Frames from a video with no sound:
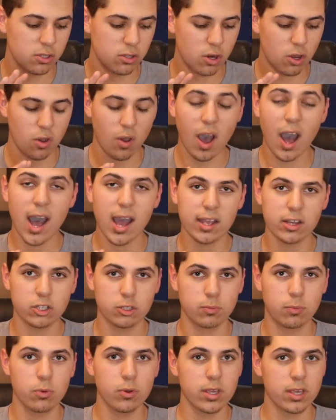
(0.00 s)
you know,
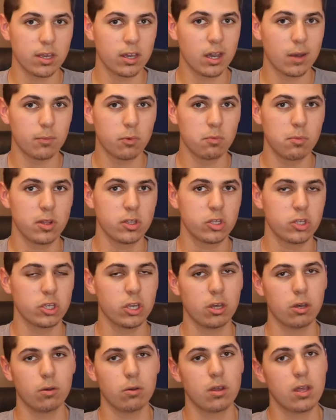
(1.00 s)
highest point a couple months
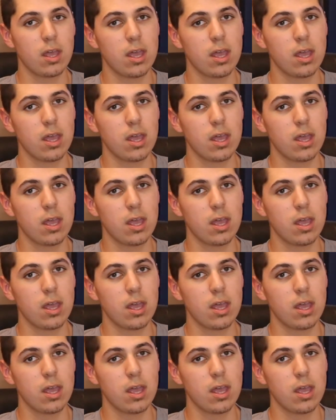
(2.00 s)
ago.